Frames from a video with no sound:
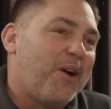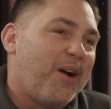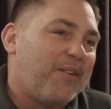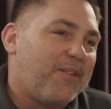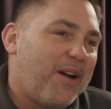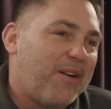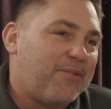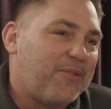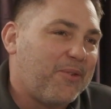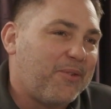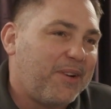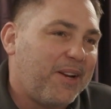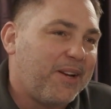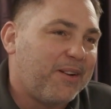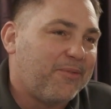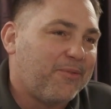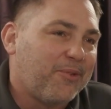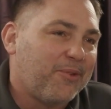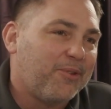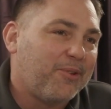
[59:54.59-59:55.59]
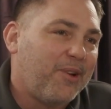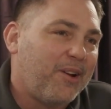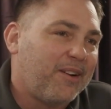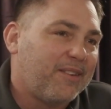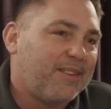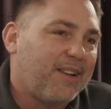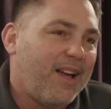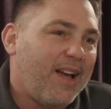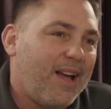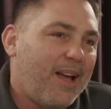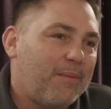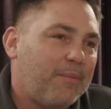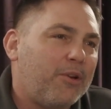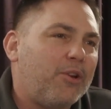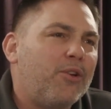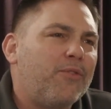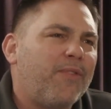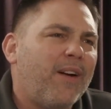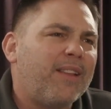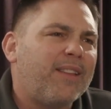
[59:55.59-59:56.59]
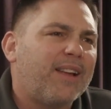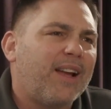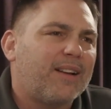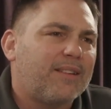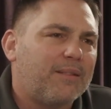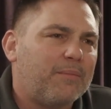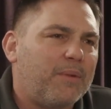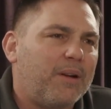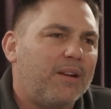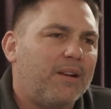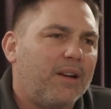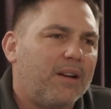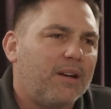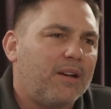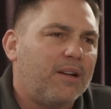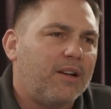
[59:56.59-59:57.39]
I've known Nina for a long time, and you finally got to meet Nina,